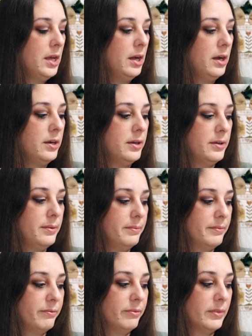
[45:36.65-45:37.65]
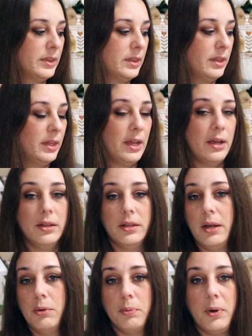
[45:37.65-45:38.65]
That
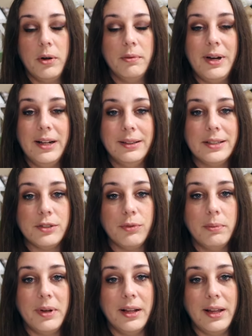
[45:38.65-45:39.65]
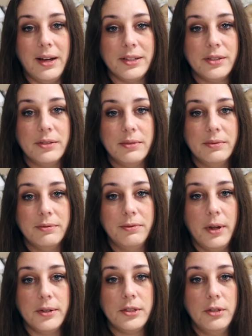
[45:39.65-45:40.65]
they were part of my list for my last
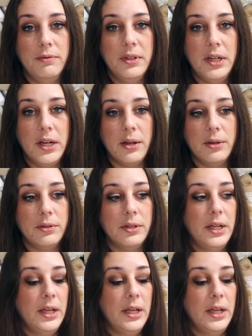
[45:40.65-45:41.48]
Flosstube video.